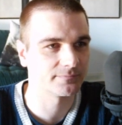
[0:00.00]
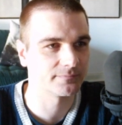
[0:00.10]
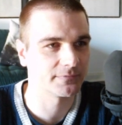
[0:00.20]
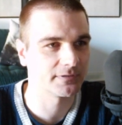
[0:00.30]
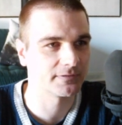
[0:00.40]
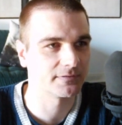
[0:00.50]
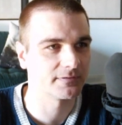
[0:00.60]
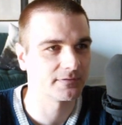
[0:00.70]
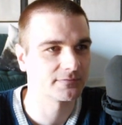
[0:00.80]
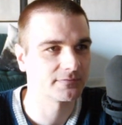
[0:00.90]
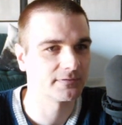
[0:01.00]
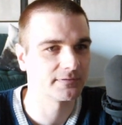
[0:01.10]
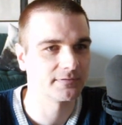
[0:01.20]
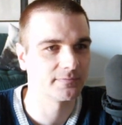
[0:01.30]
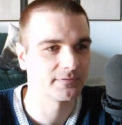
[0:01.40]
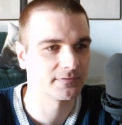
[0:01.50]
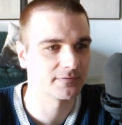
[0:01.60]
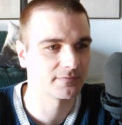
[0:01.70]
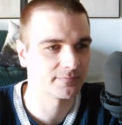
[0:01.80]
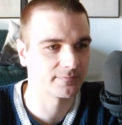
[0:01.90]
make this a little
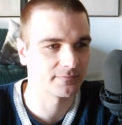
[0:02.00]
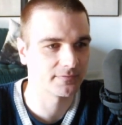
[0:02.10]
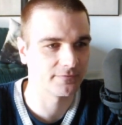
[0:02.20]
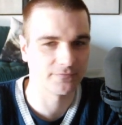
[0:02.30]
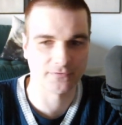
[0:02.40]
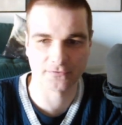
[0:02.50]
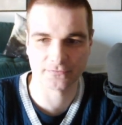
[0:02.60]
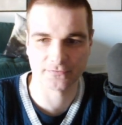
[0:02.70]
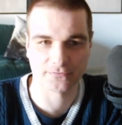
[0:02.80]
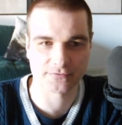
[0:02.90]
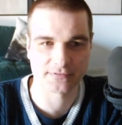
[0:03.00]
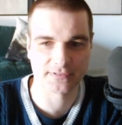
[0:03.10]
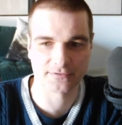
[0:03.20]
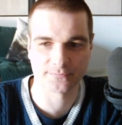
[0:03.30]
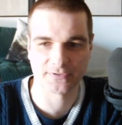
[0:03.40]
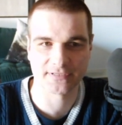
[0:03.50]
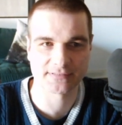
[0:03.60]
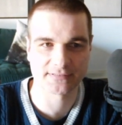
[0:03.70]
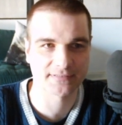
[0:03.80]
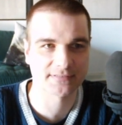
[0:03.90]
bit, even though those Serum
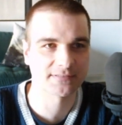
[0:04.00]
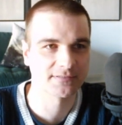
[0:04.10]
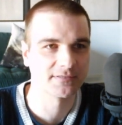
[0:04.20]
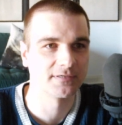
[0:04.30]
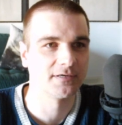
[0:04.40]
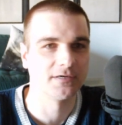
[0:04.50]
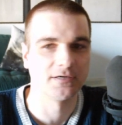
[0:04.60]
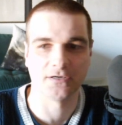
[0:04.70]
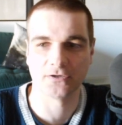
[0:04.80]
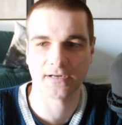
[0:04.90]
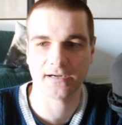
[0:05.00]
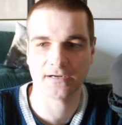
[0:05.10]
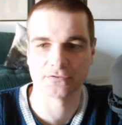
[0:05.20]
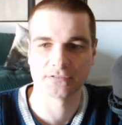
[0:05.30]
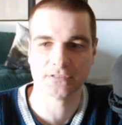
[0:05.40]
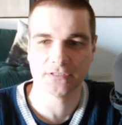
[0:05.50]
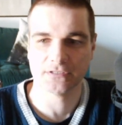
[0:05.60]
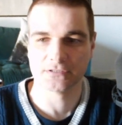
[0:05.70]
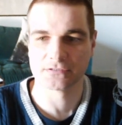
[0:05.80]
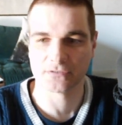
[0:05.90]
presets are loud.
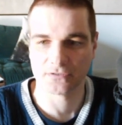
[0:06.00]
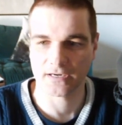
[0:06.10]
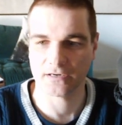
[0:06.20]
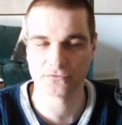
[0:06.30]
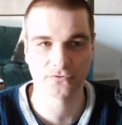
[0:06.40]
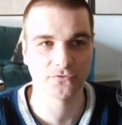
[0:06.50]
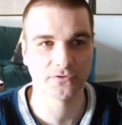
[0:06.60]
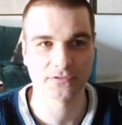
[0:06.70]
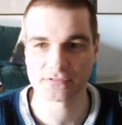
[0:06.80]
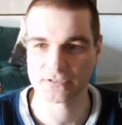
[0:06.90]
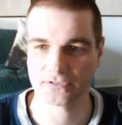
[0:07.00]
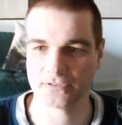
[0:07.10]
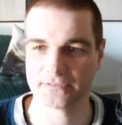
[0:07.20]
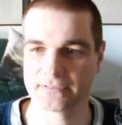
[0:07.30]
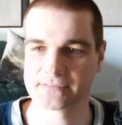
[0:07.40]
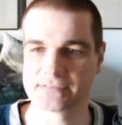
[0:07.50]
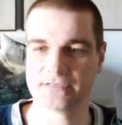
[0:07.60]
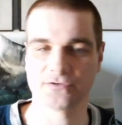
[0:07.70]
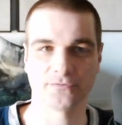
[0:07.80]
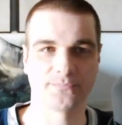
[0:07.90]
So how do you install the
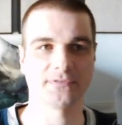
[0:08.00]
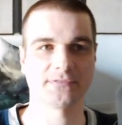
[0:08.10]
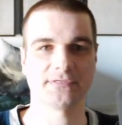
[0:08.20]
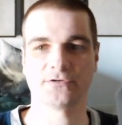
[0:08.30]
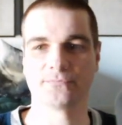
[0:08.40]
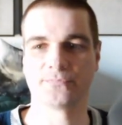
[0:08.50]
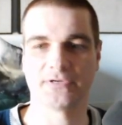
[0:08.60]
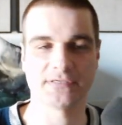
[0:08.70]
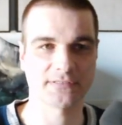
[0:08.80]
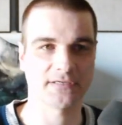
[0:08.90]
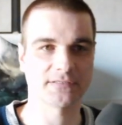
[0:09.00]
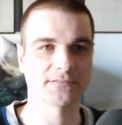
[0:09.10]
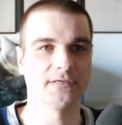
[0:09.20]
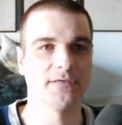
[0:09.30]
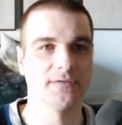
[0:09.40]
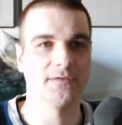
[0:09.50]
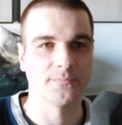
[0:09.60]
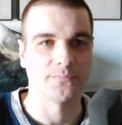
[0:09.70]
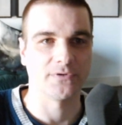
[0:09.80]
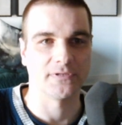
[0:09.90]
Serum presets?
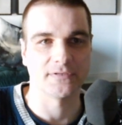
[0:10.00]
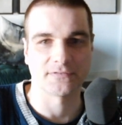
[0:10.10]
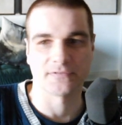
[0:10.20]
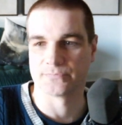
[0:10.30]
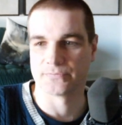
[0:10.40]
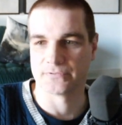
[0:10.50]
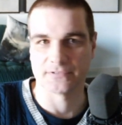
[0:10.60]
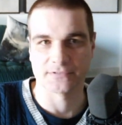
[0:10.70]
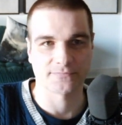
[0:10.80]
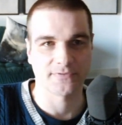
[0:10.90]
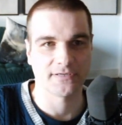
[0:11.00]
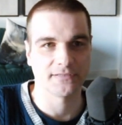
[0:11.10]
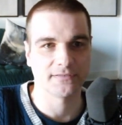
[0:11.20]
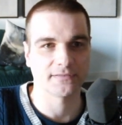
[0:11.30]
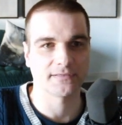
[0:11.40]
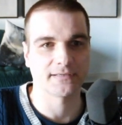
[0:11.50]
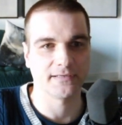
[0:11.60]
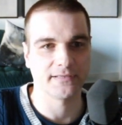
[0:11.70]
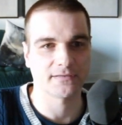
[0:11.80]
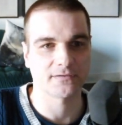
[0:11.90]
Pretty simple as well.
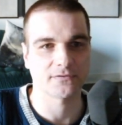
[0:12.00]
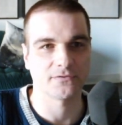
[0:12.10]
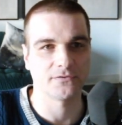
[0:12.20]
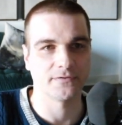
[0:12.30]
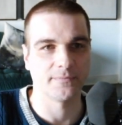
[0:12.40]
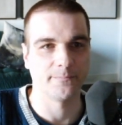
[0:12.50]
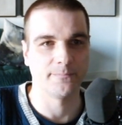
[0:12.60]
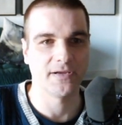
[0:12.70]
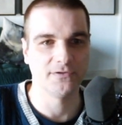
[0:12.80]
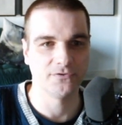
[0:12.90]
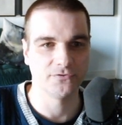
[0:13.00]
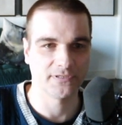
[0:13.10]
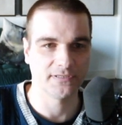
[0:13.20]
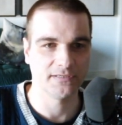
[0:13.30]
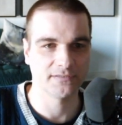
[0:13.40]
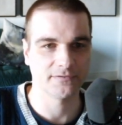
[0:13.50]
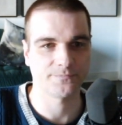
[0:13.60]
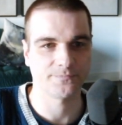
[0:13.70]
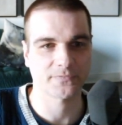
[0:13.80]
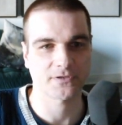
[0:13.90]
Click on menu here,
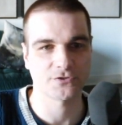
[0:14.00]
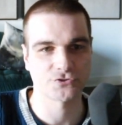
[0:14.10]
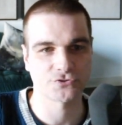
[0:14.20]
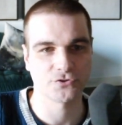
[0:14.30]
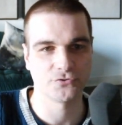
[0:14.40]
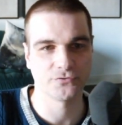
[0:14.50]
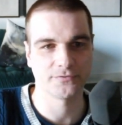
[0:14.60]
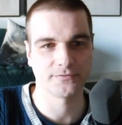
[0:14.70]
show